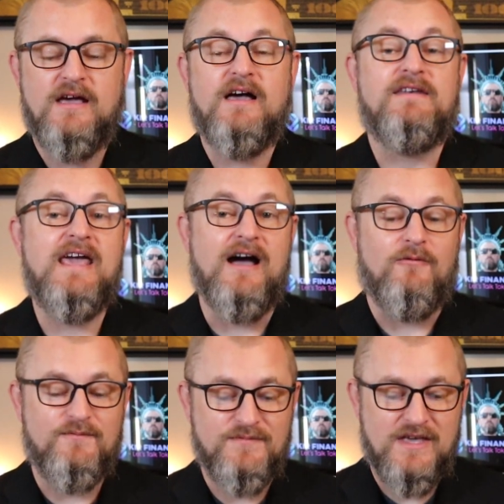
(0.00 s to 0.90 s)

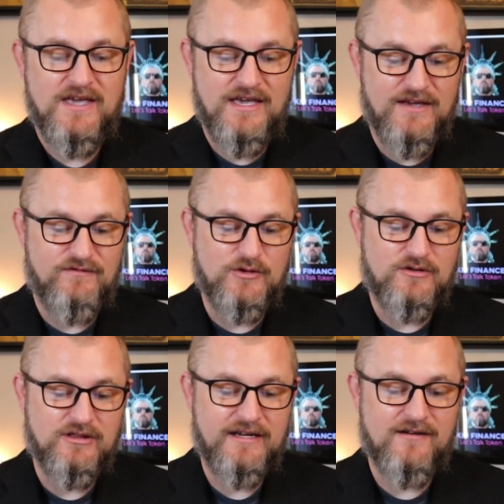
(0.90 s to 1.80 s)
Now, if you
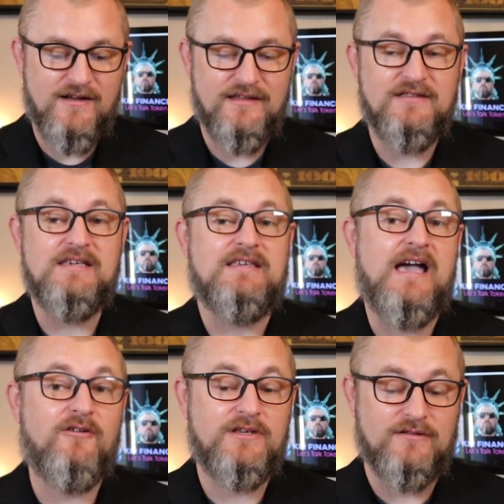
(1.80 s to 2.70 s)
click on the
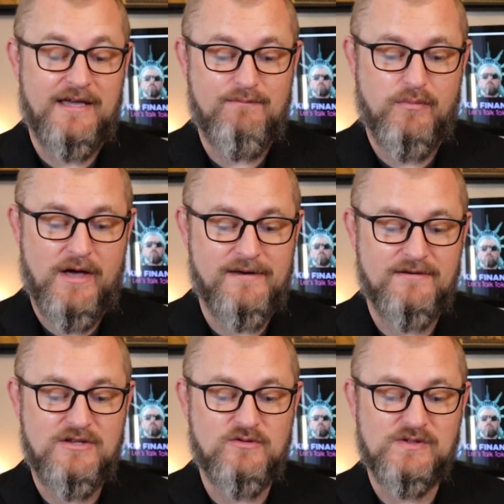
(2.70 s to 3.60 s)
calculate
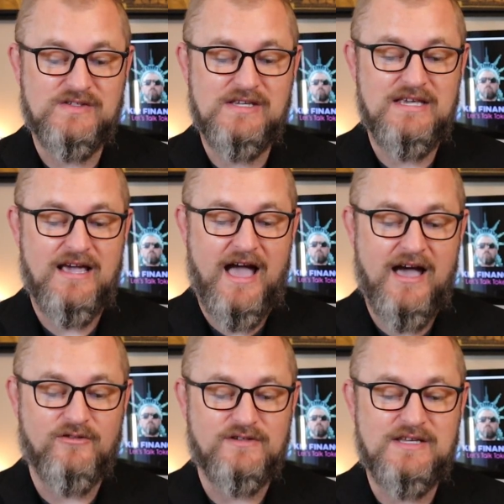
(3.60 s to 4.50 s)
button, you can see
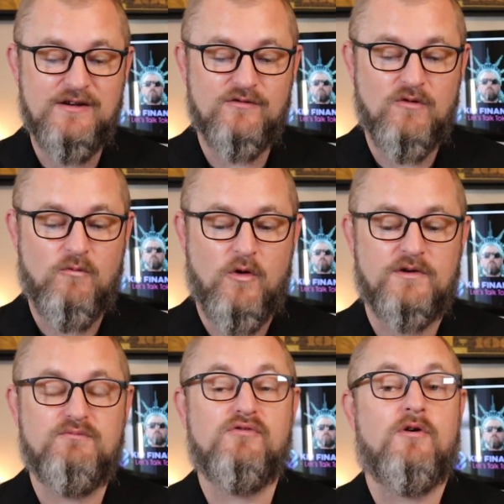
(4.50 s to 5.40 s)
how the tiered
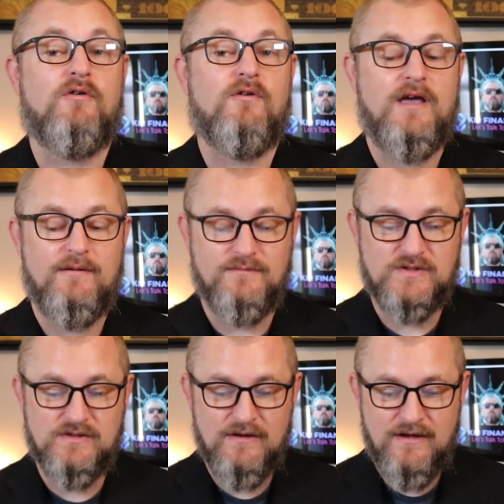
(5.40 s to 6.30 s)
reward
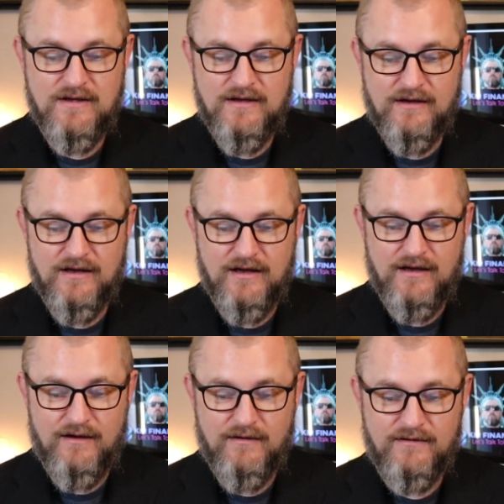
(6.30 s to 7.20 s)
programs
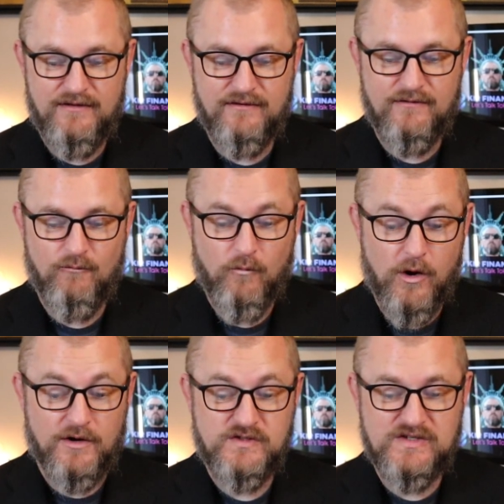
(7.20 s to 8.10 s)

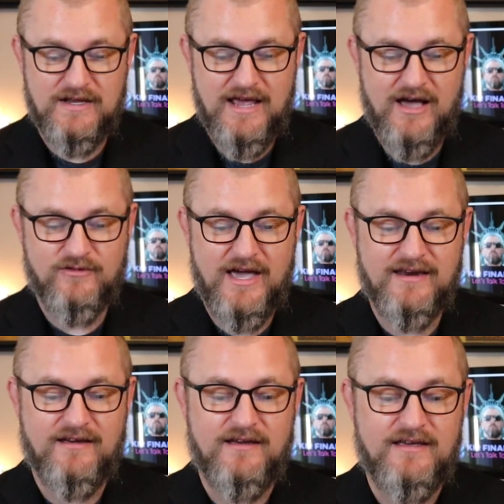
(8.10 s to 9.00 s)
works and how
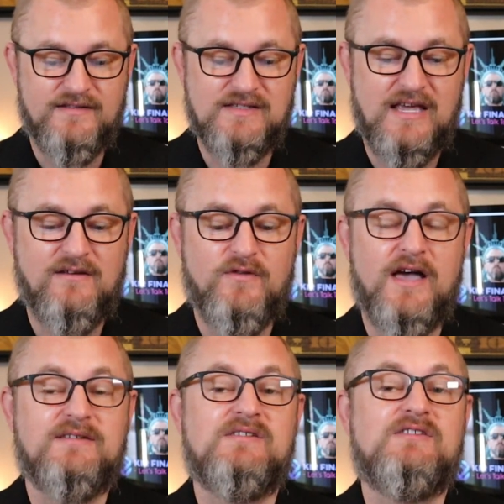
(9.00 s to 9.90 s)
that
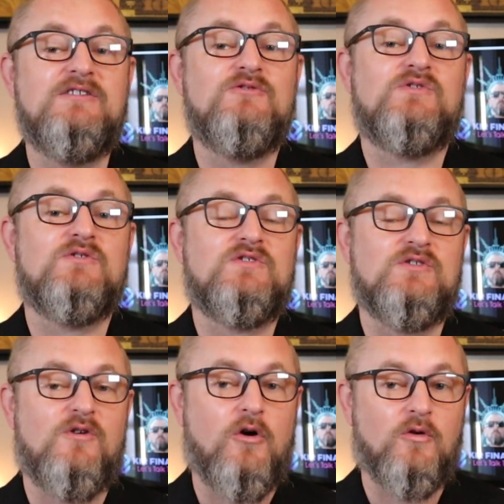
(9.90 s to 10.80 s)
incentivizes users
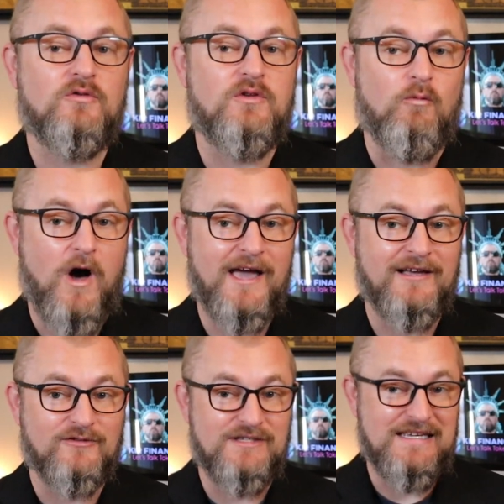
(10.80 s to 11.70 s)
to hold the
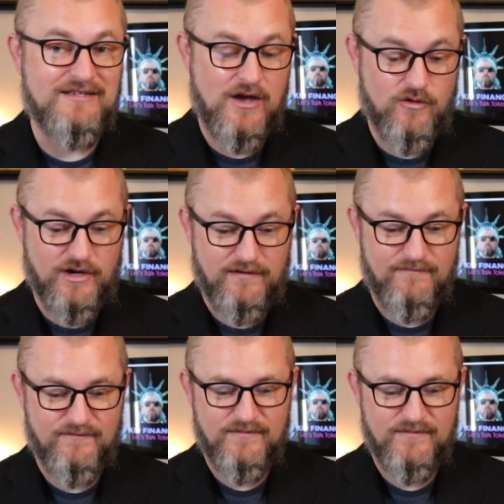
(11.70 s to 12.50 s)
YLD token.